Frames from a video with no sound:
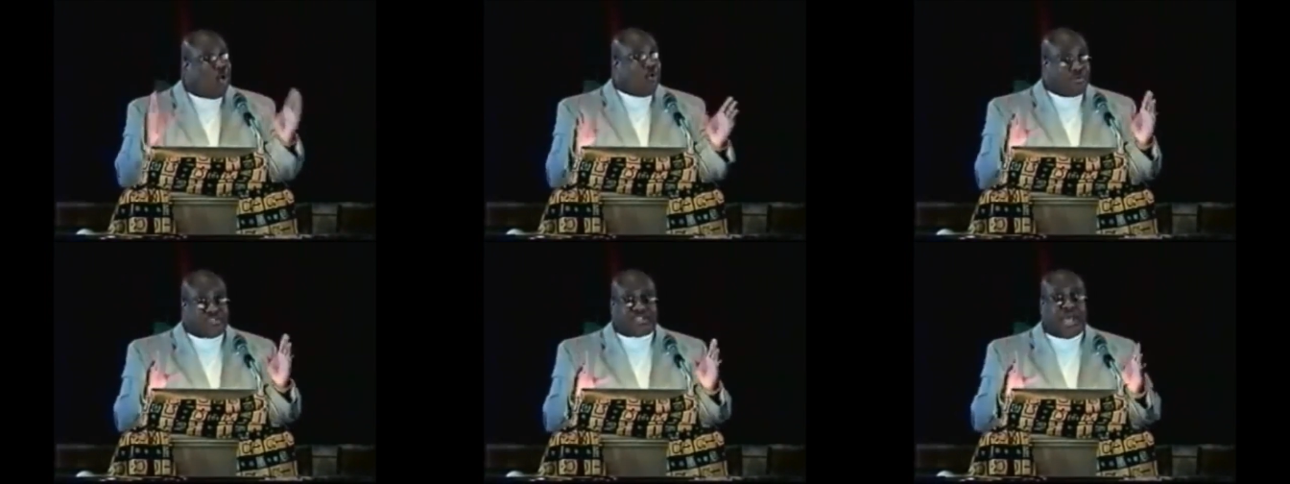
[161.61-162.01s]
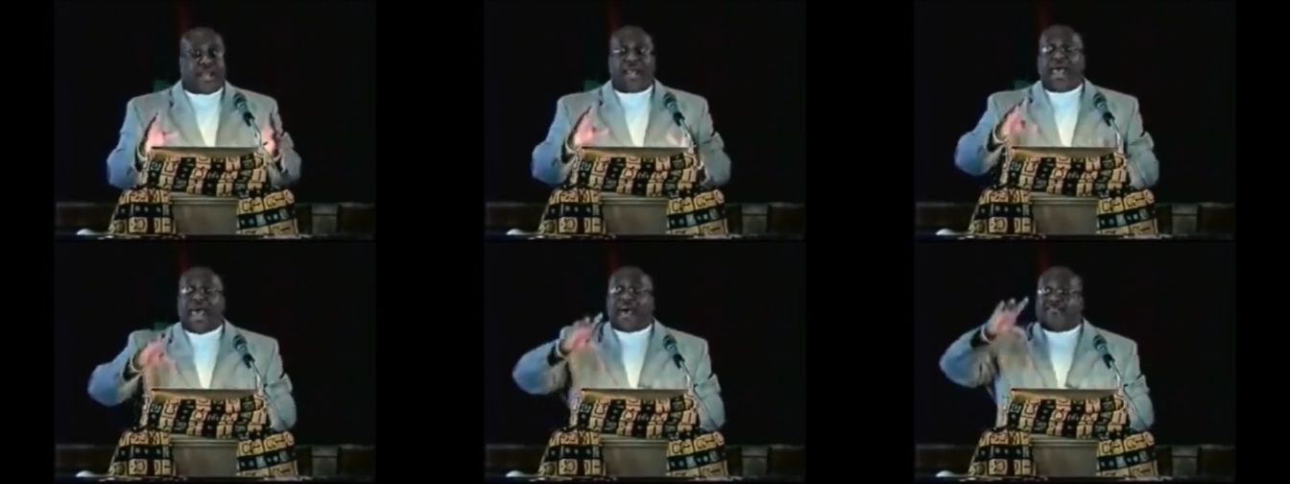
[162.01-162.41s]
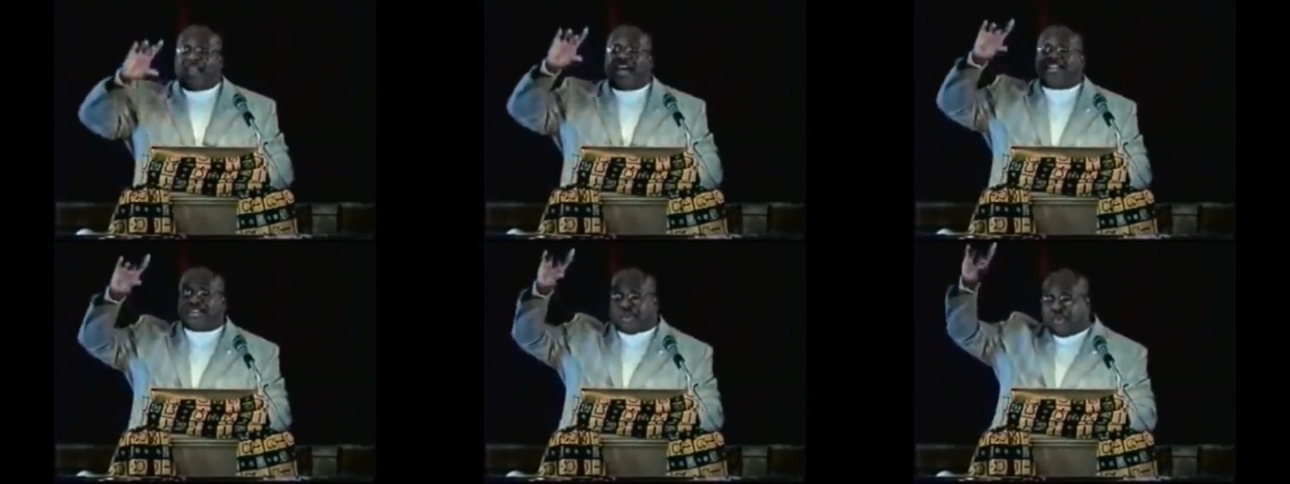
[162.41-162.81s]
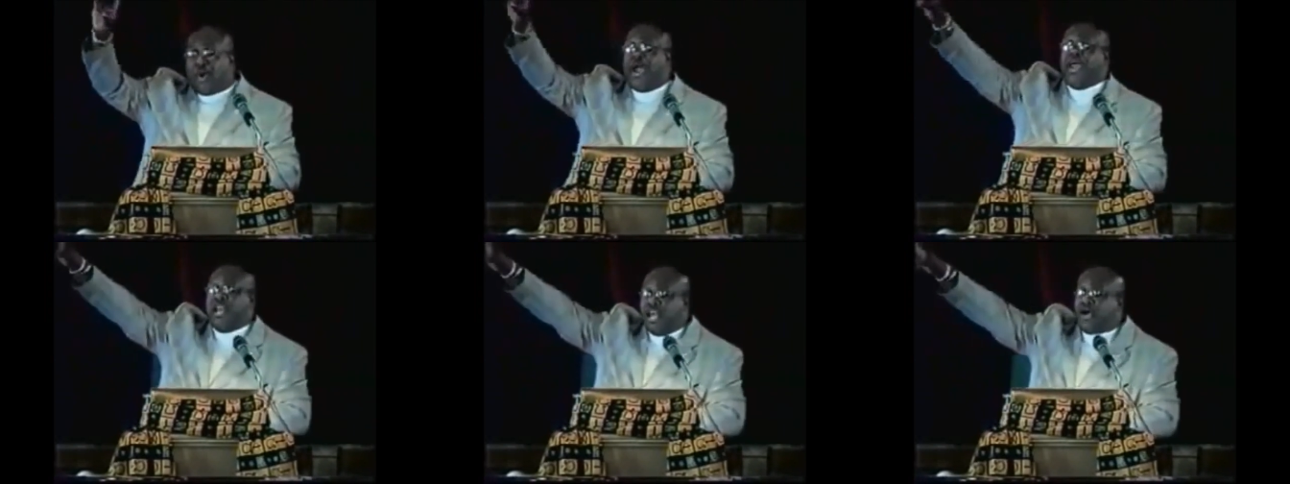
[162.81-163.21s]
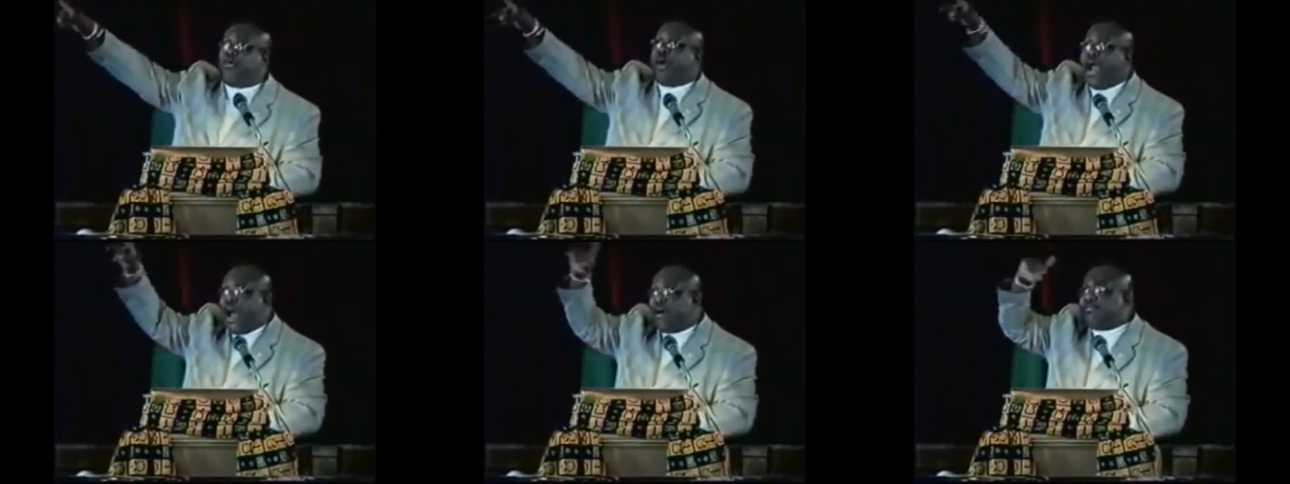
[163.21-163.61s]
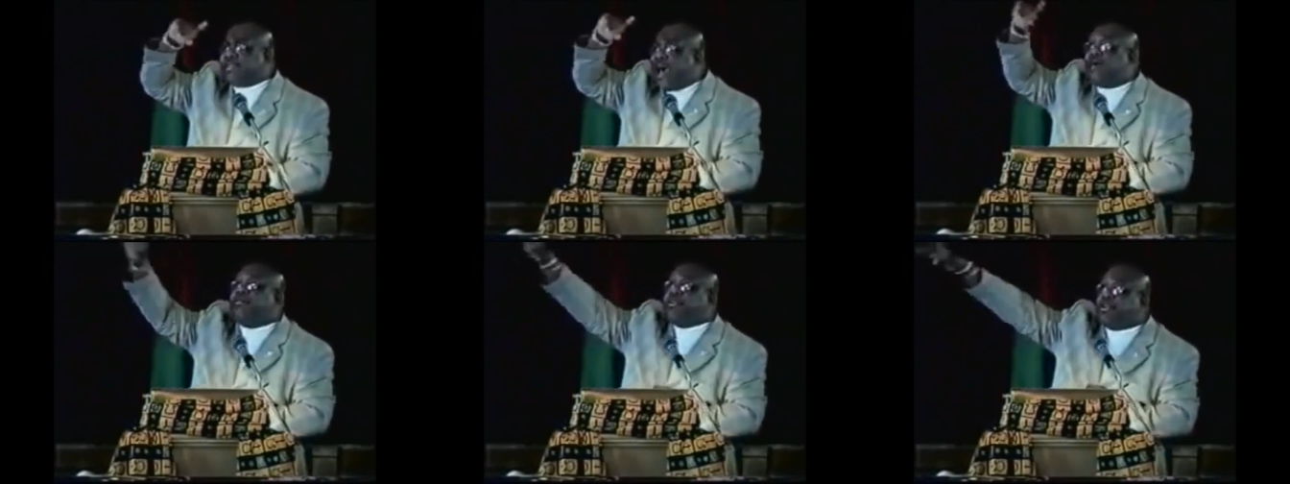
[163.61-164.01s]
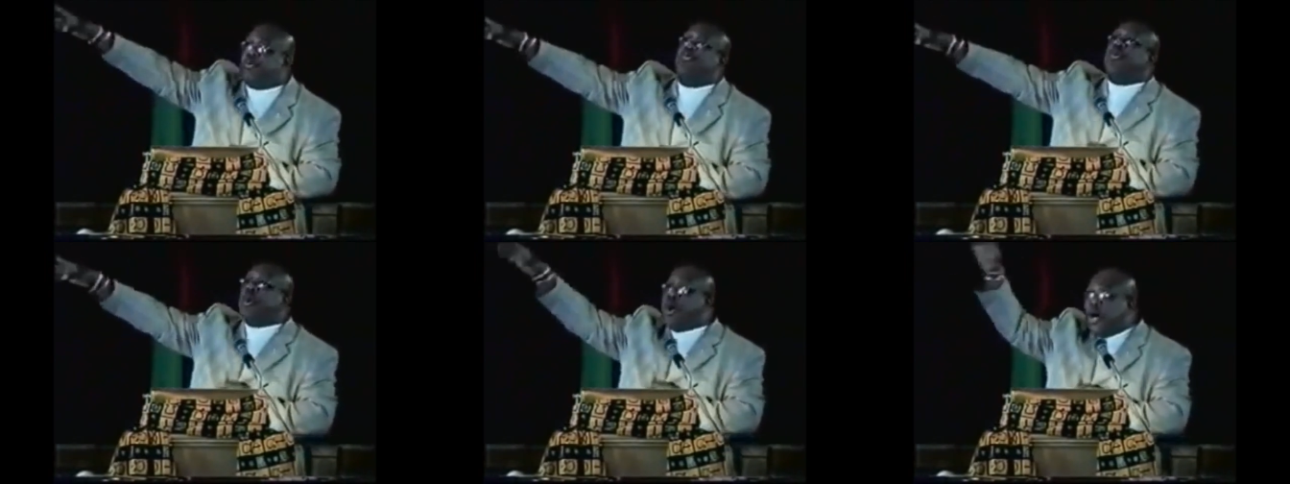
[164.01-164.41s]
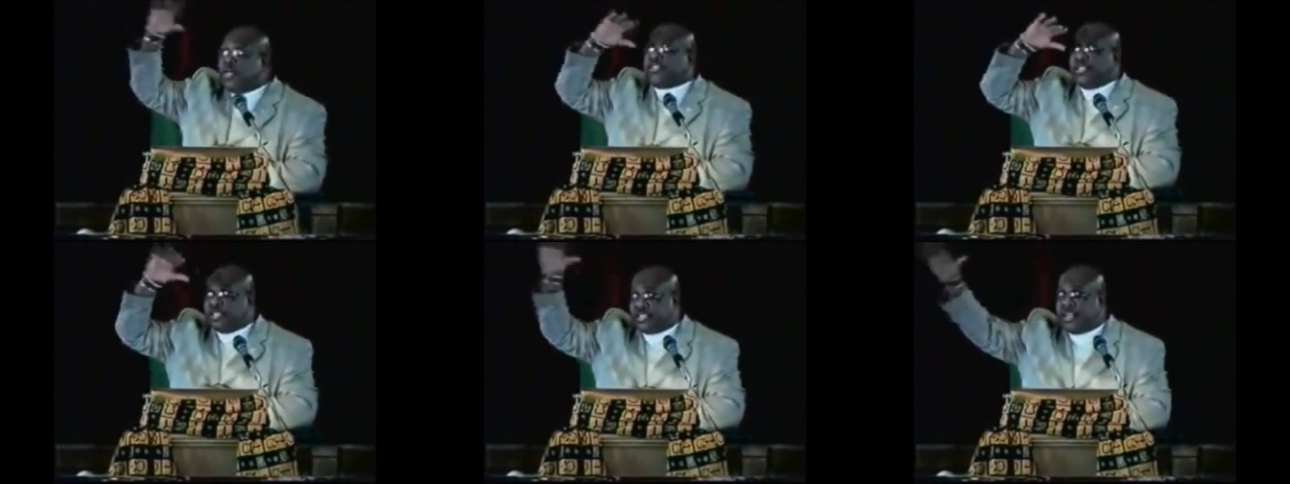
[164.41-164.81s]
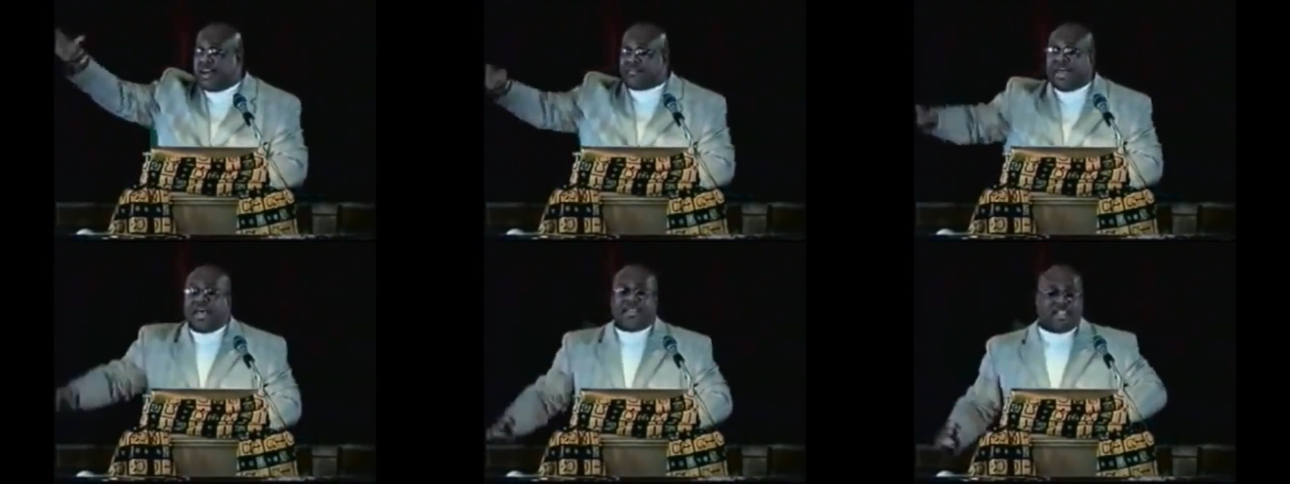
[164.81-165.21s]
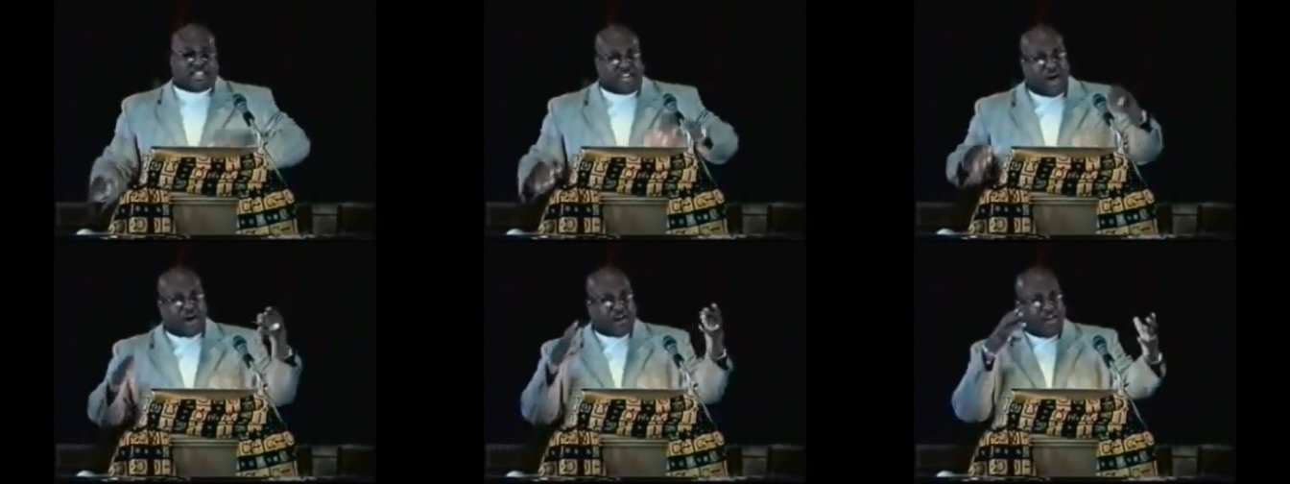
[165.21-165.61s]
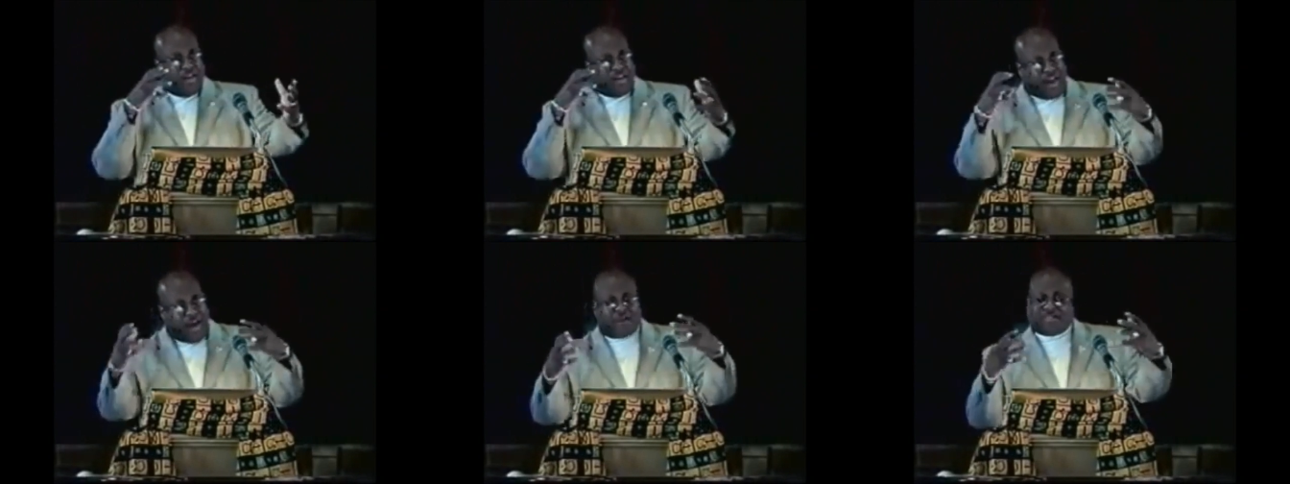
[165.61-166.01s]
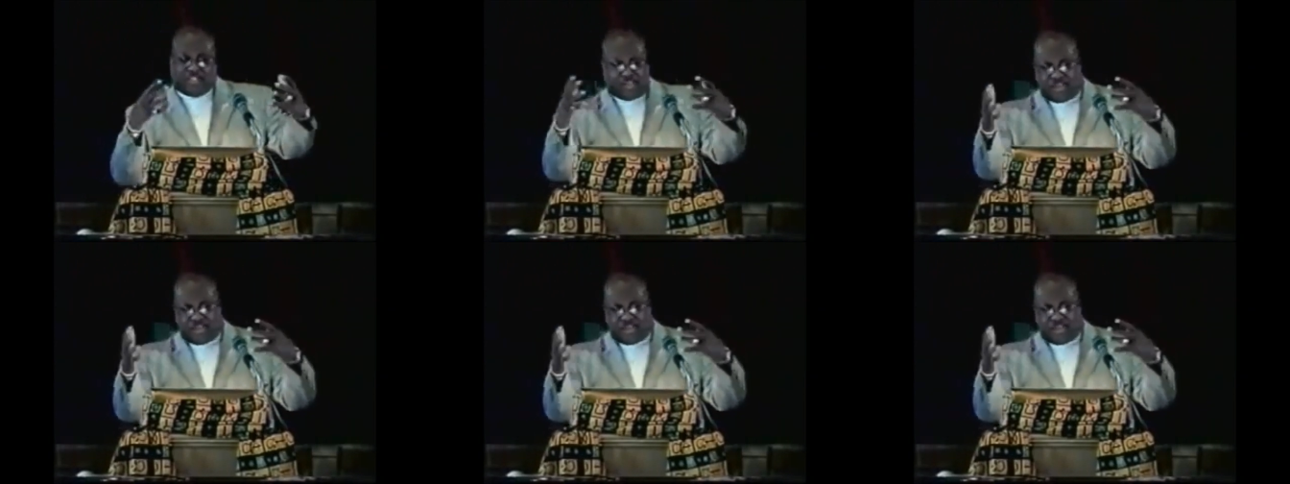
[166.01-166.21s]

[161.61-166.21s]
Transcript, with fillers: groups that have their training grounds out in the woods and stuff that y'all,